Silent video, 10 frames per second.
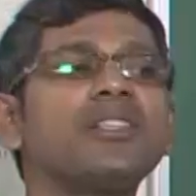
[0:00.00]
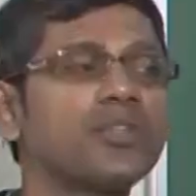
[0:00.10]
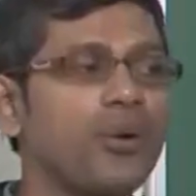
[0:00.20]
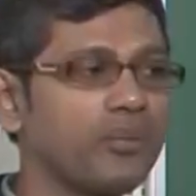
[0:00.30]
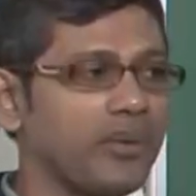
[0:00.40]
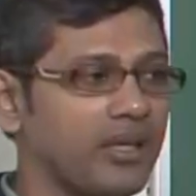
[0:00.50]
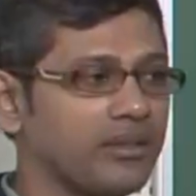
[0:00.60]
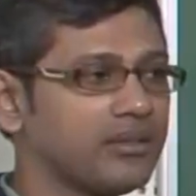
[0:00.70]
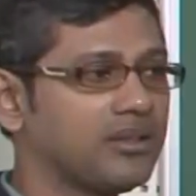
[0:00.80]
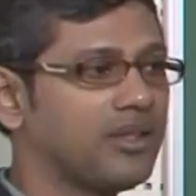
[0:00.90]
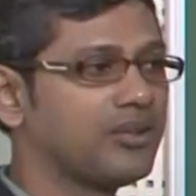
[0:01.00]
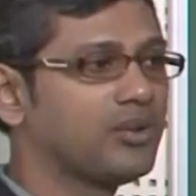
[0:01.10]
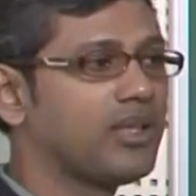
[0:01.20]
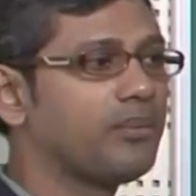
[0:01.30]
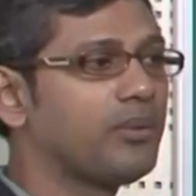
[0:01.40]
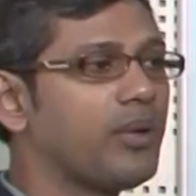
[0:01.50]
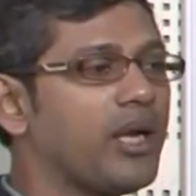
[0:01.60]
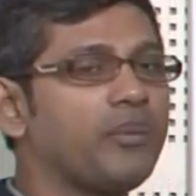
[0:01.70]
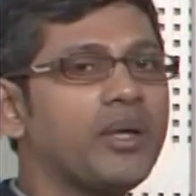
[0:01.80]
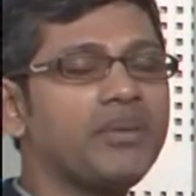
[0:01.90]
soft metal, so therefore
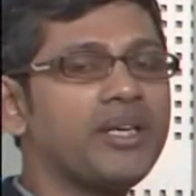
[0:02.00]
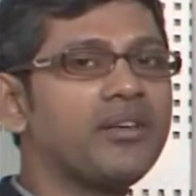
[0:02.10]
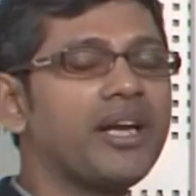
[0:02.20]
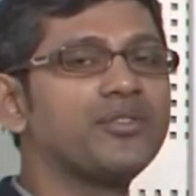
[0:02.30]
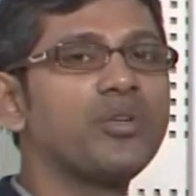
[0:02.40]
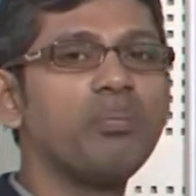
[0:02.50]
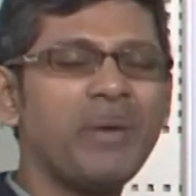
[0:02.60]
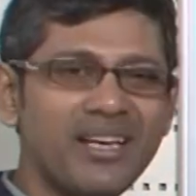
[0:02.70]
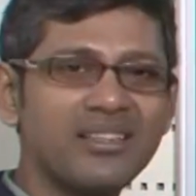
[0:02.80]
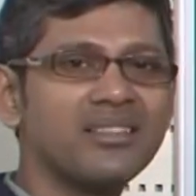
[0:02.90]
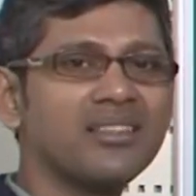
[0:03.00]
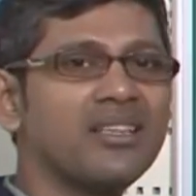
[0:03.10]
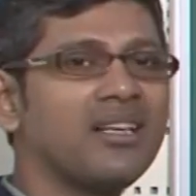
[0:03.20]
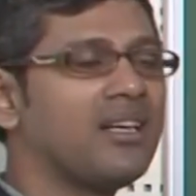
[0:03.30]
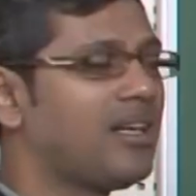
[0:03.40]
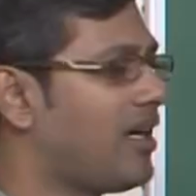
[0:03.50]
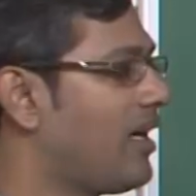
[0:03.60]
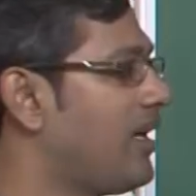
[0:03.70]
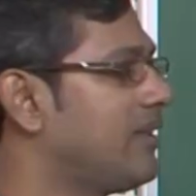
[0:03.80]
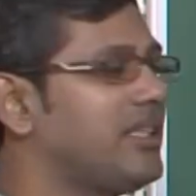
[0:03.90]
aluminum dendrites will make
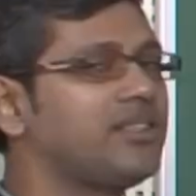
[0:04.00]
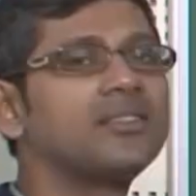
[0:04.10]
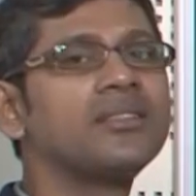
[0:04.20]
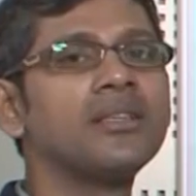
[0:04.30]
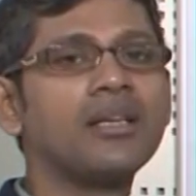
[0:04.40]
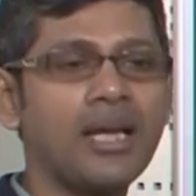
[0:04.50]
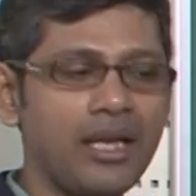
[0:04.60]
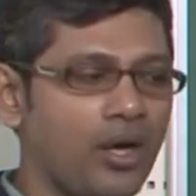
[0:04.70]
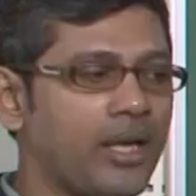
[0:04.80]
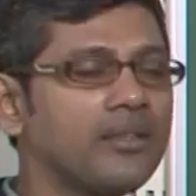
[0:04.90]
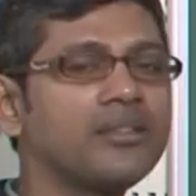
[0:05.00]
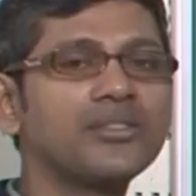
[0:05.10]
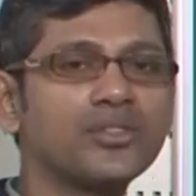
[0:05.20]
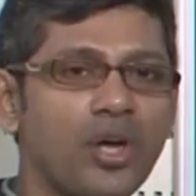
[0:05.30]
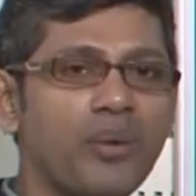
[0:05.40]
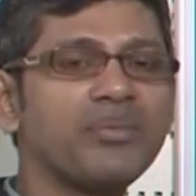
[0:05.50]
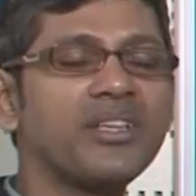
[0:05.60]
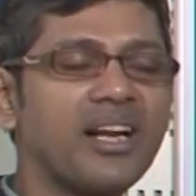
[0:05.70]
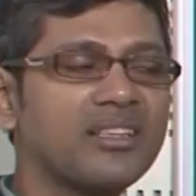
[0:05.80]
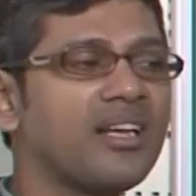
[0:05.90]
this alloy soft,
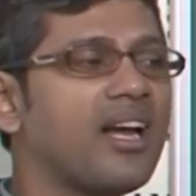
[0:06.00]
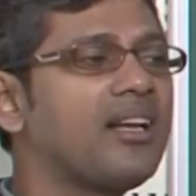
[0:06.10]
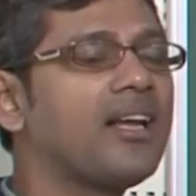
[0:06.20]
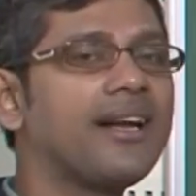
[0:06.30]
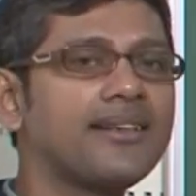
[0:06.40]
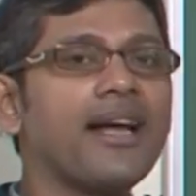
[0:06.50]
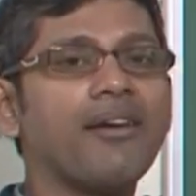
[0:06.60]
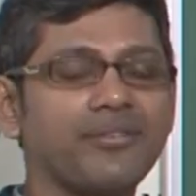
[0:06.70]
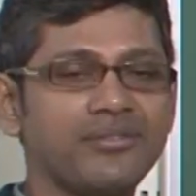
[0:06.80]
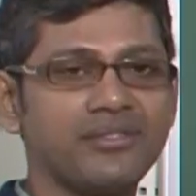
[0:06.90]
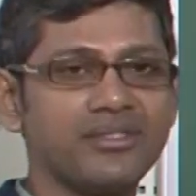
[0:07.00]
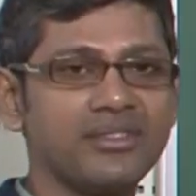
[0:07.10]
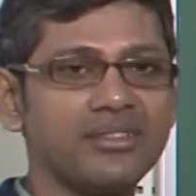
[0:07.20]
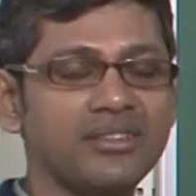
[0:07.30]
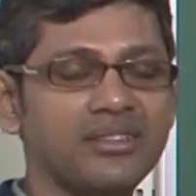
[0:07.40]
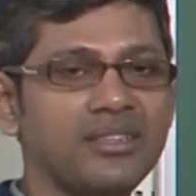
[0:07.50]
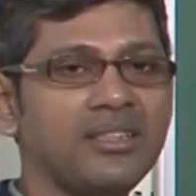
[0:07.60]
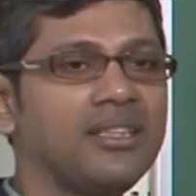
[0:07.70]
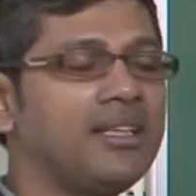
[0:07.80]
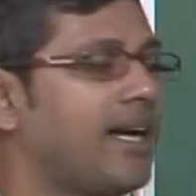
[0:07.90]
ductile and tough.
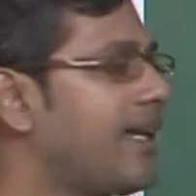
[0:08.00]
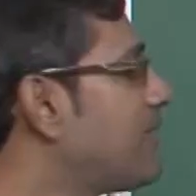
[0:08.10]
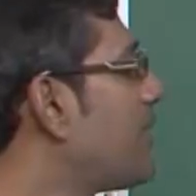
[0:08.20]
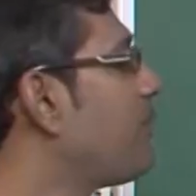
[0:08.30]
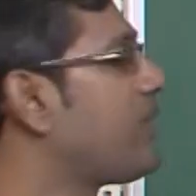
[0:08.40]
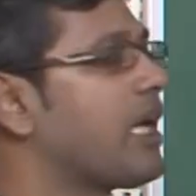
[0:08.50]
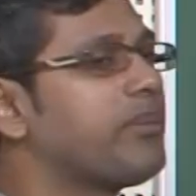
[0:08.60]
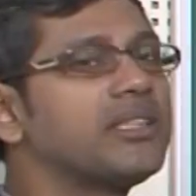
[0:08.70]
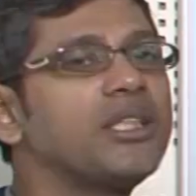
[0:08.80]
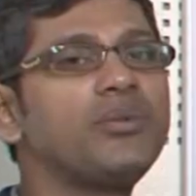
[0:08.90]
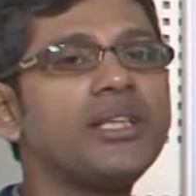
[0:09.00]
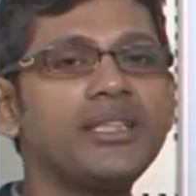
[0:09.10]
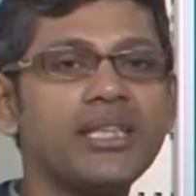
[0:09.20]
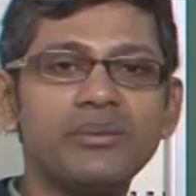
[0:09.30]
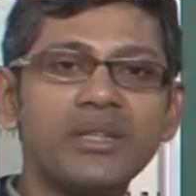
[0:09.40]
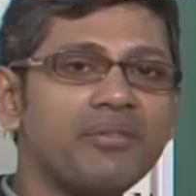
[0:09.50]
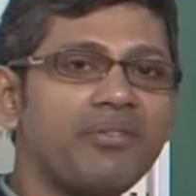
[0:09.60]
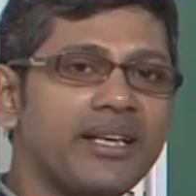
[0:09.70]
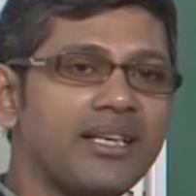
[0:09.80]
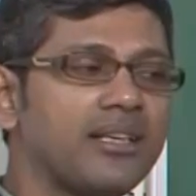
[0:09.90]
At the same time, as the eutectic has become
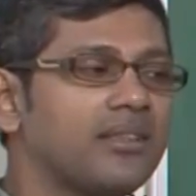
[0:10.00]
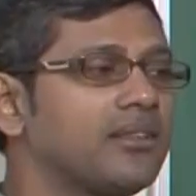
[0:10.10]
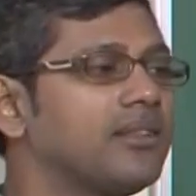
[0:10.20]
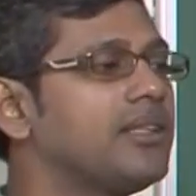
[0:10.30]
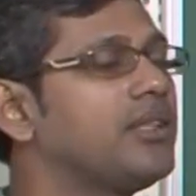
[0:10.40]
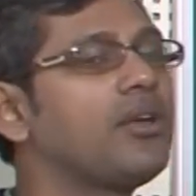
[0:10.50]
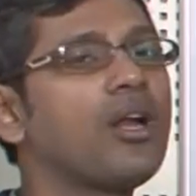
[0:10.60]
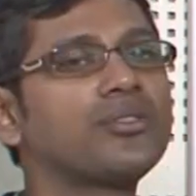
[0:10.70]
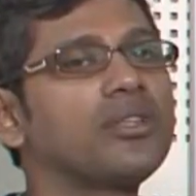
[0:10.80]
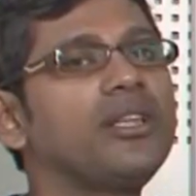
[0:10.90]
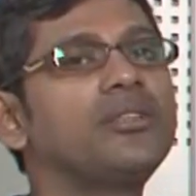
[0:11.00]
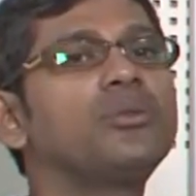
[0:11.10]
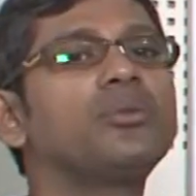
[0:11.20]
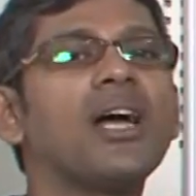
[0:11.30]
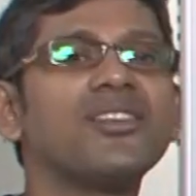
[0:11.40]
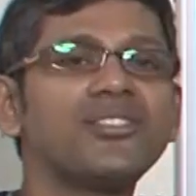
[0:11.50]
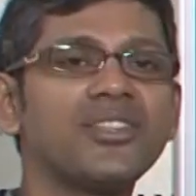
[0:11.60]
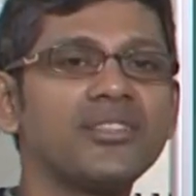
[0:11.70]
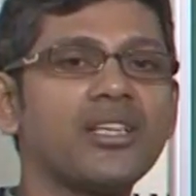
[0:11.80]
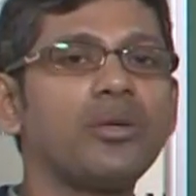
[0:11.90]
finer, it will also lead to high
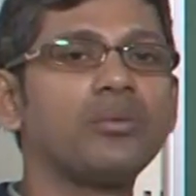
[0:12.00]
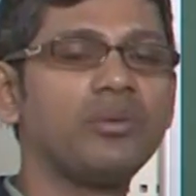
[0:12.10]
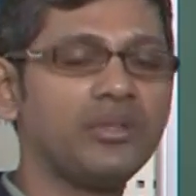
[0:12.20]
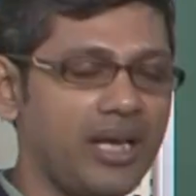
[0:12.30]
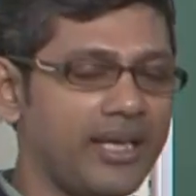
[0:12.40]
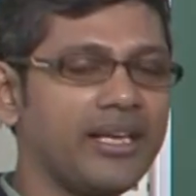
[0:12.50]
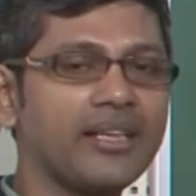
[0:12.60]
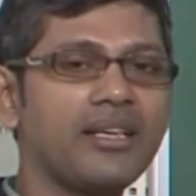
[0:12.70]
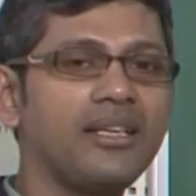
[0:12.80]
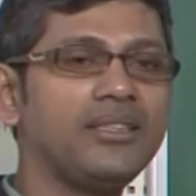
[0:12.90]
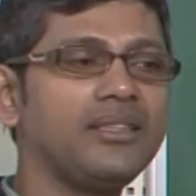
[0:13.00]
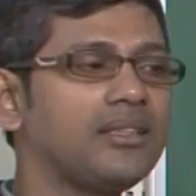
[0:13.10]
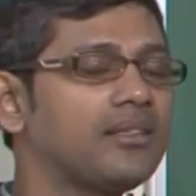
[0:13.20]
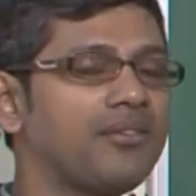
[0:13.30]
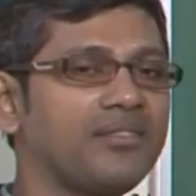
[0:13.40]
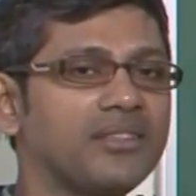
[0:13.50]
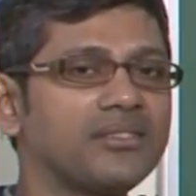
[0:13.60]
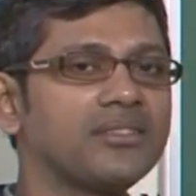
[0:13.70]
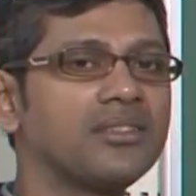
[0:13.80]
strength and high ductility and toughness.